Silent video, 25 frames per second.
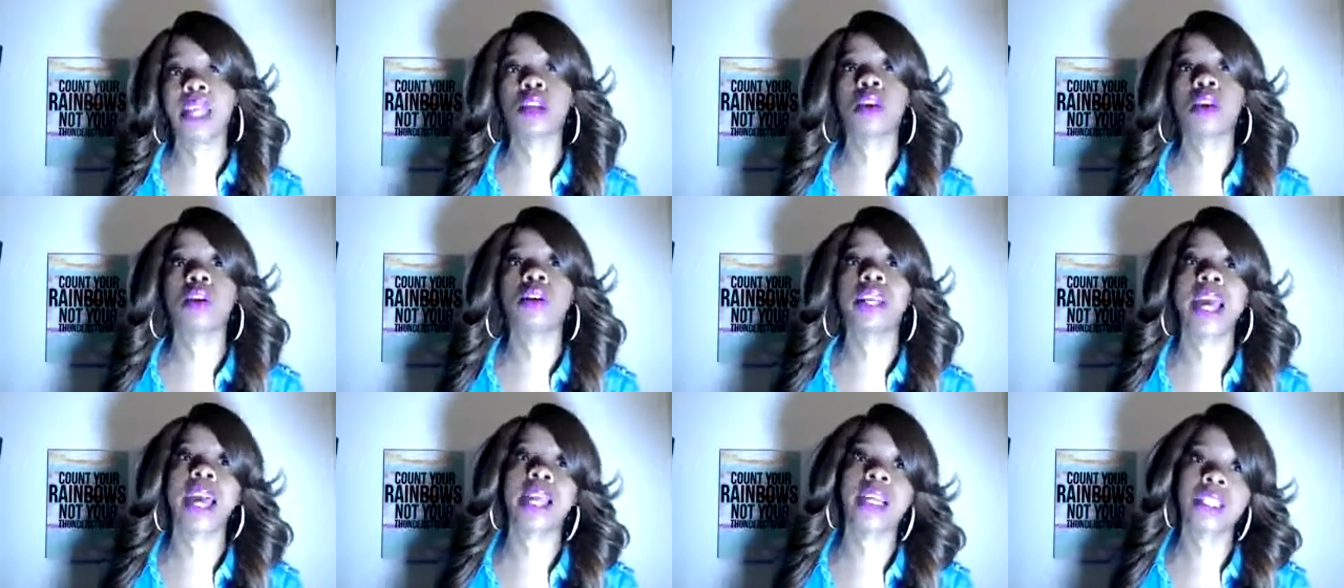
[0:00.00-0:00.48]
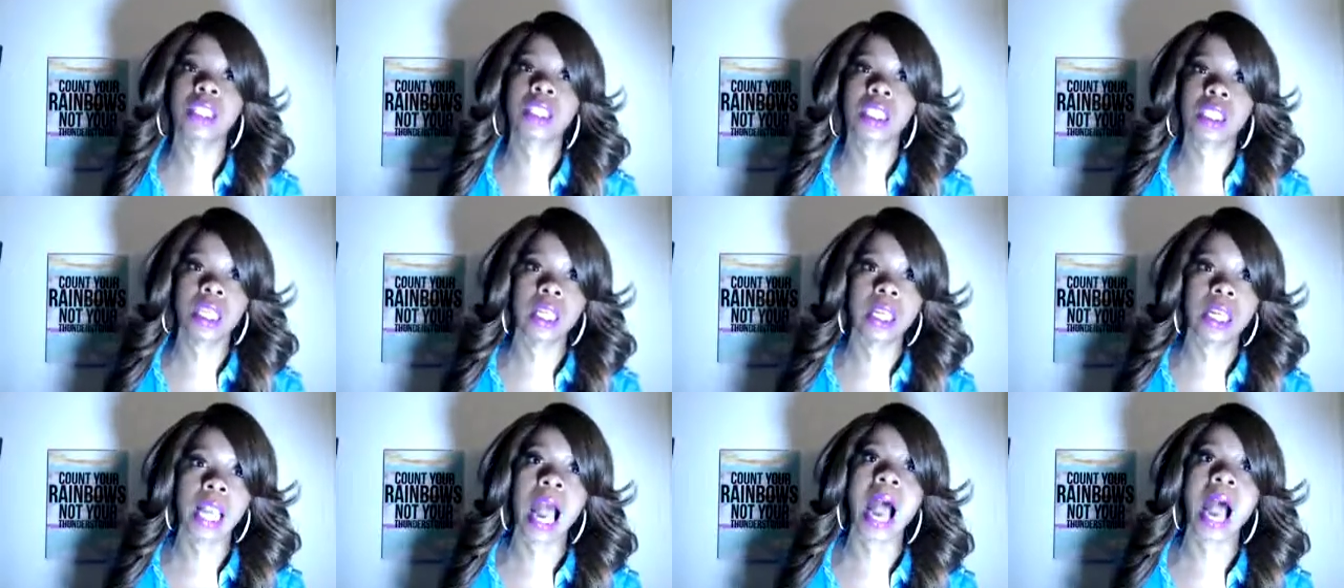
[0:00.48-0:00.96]
Your dad is a
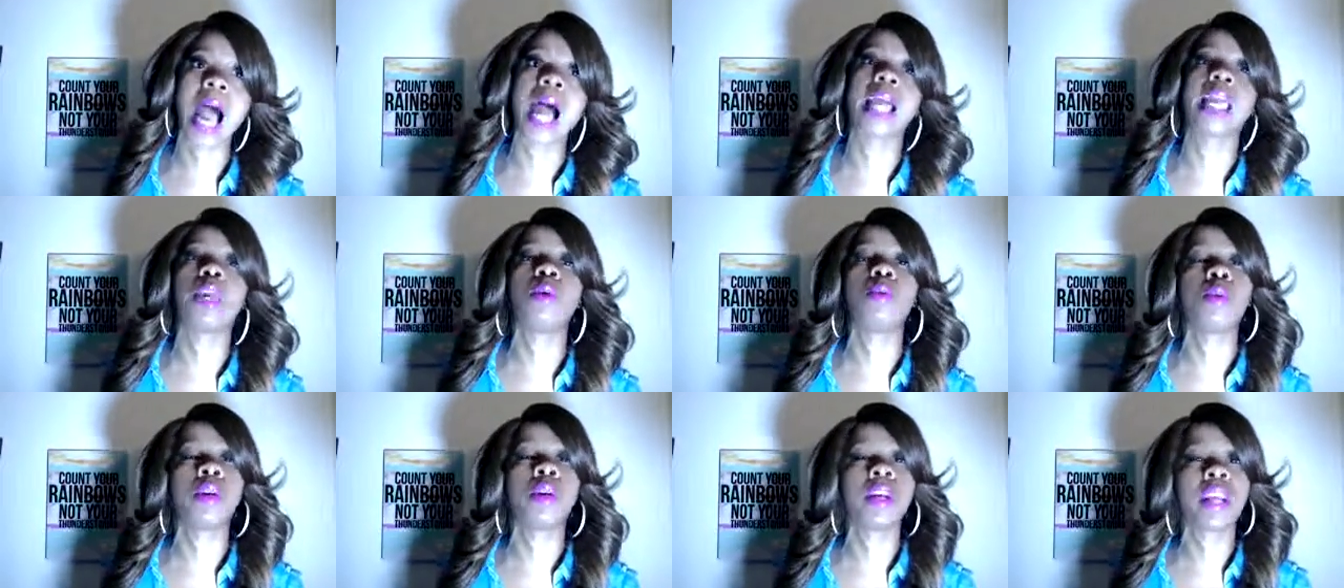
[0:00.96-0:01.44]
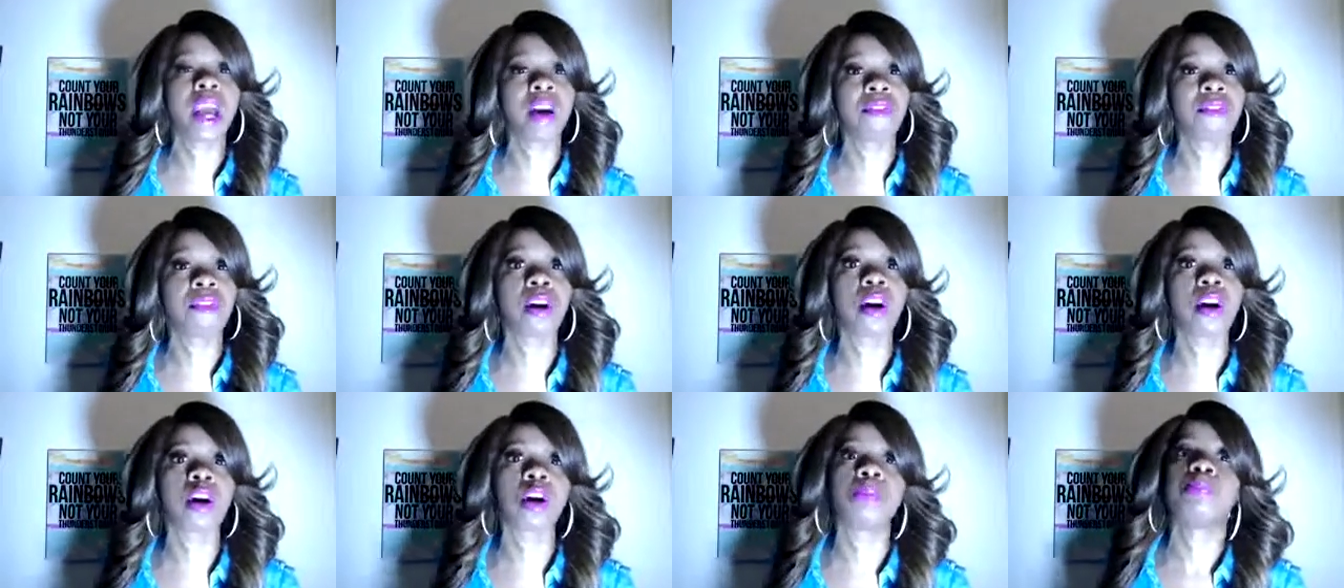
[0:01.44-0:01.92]
good guy. He would
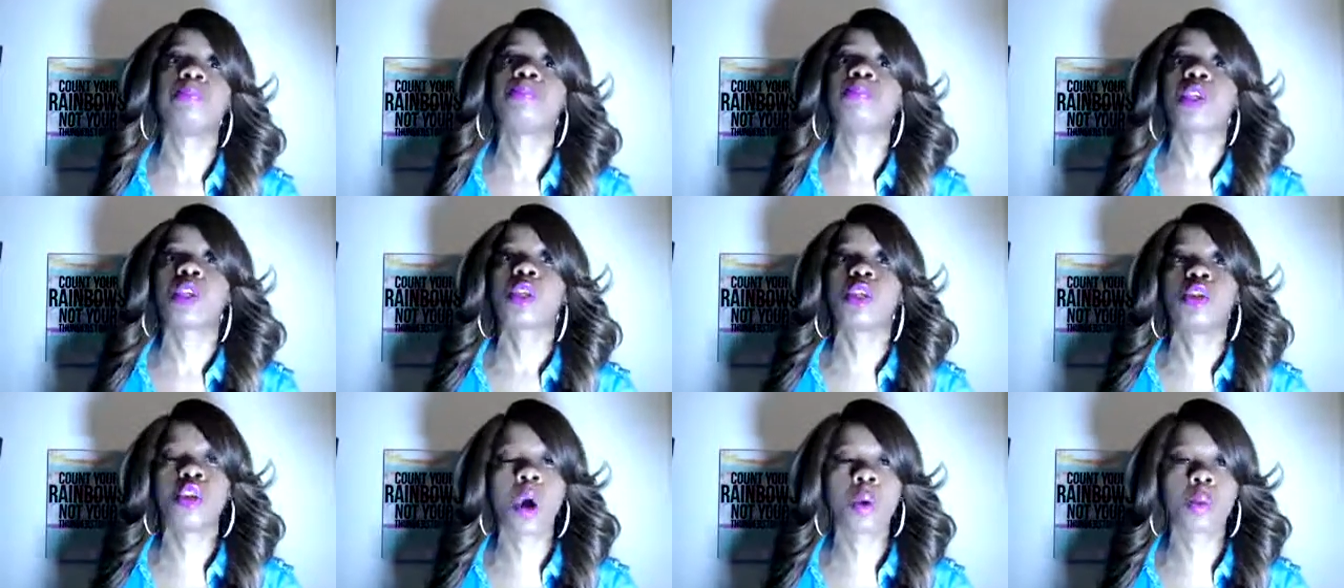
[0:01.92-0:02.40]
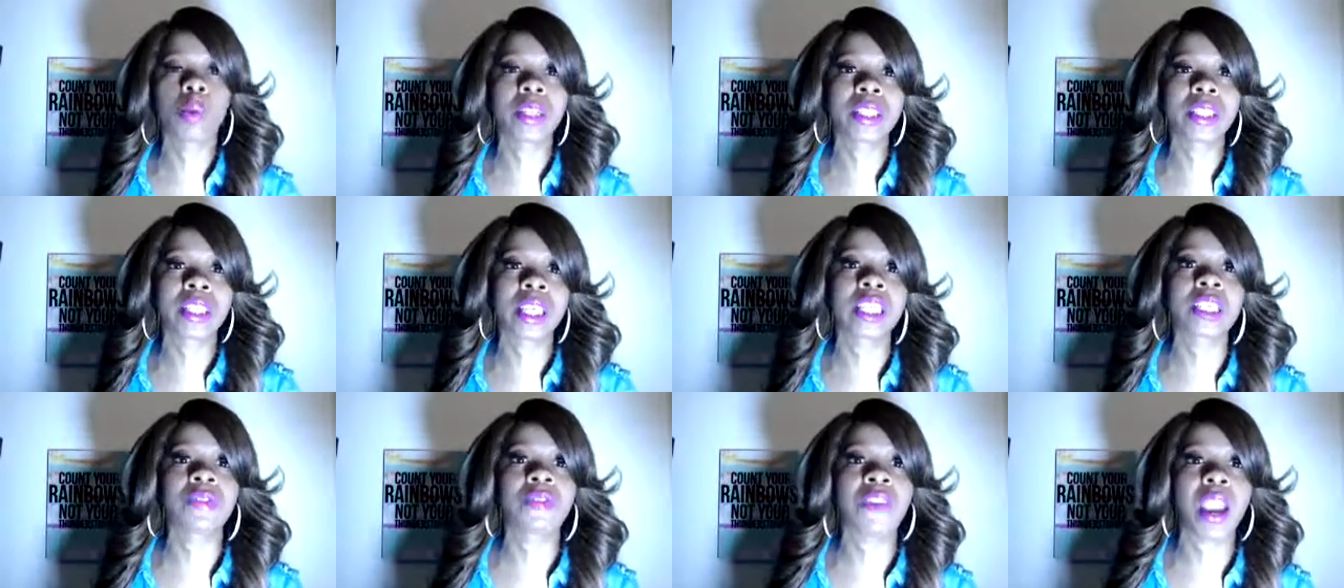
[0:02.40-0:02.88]
never, you know, risk
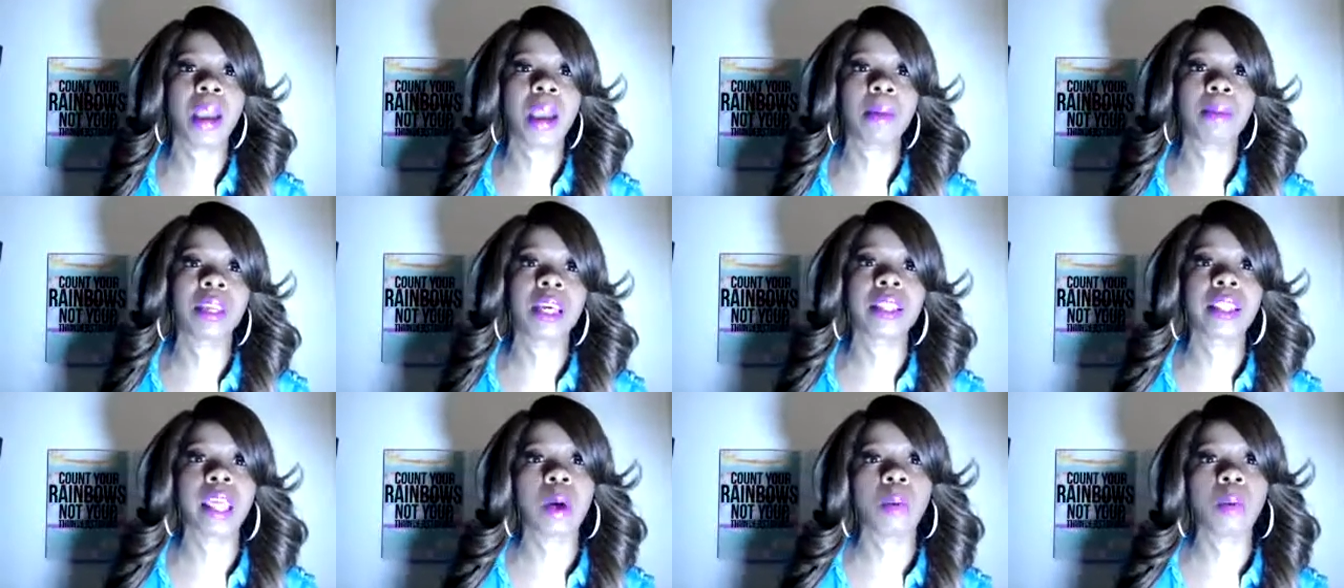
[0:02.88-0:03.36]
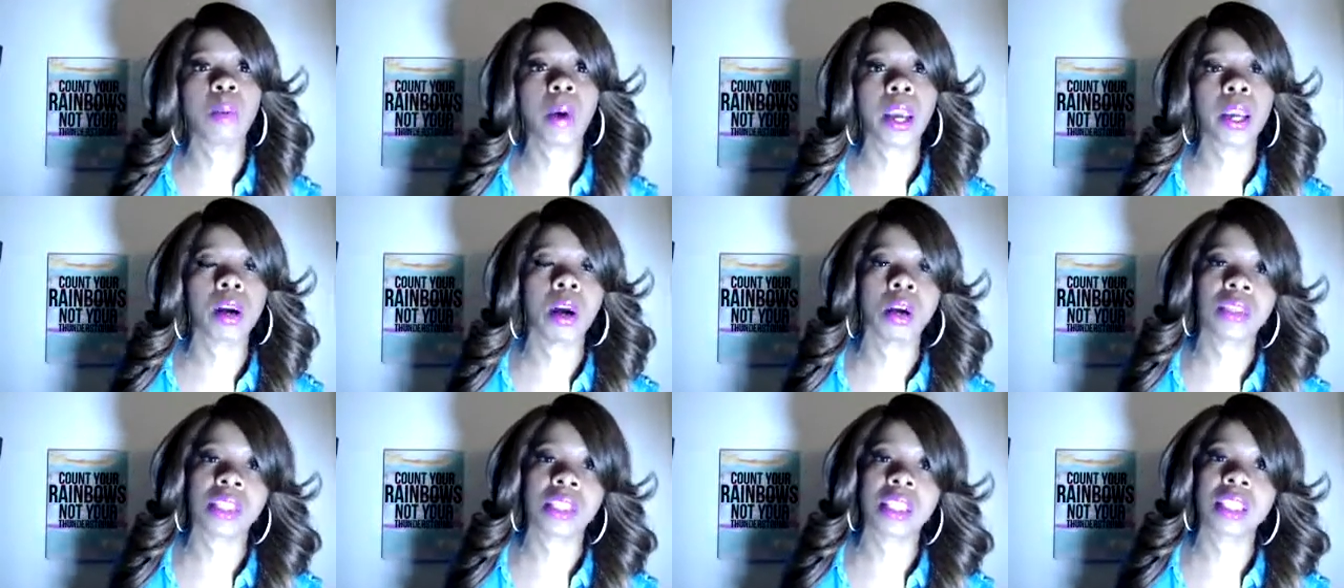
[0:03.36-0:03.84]
his family in that way and
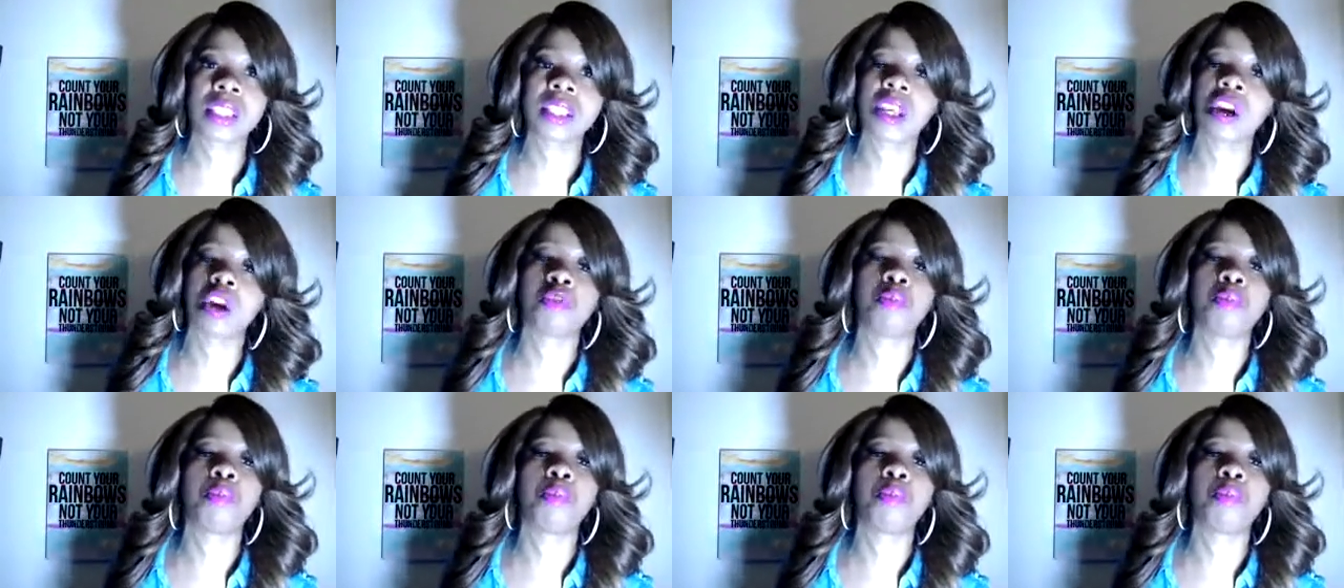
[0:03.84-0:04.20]
all this stuff.